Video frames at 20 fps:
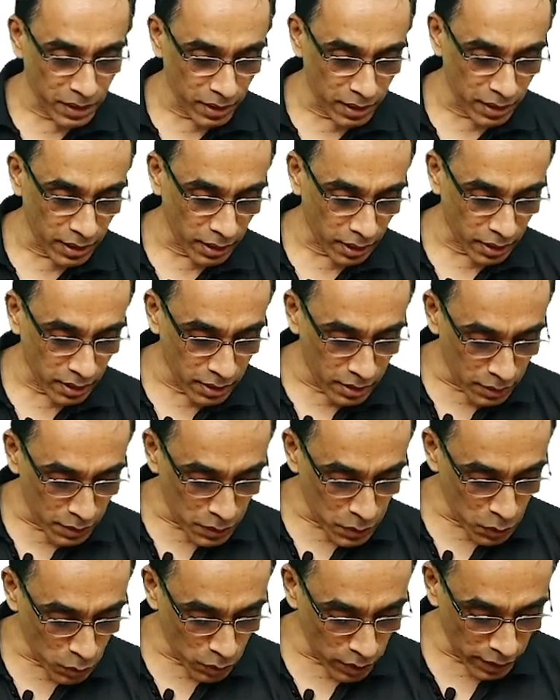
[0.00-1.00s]
Clear?
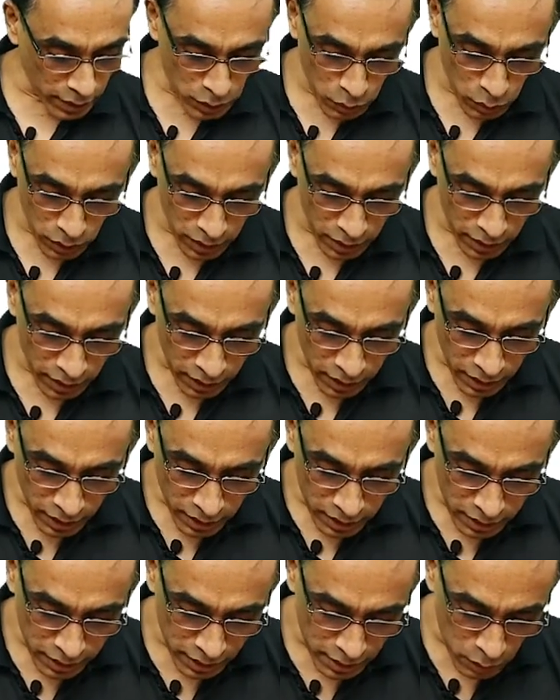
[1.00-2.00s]
So naturally,
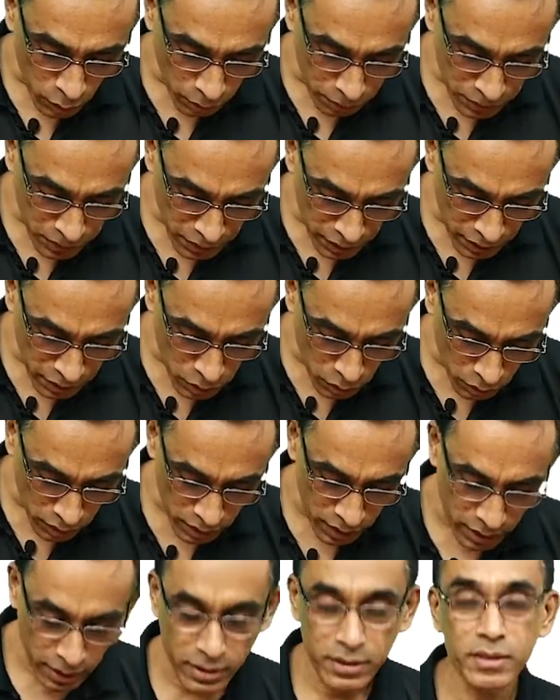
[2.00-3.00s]
this option is
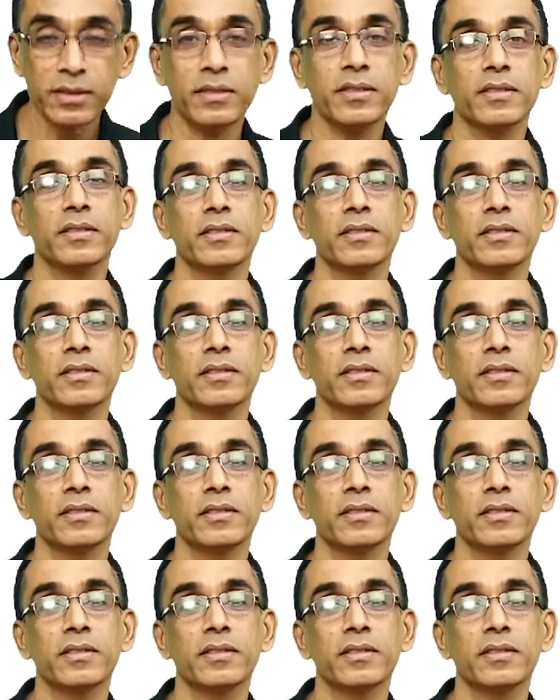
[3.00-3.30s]
not correct.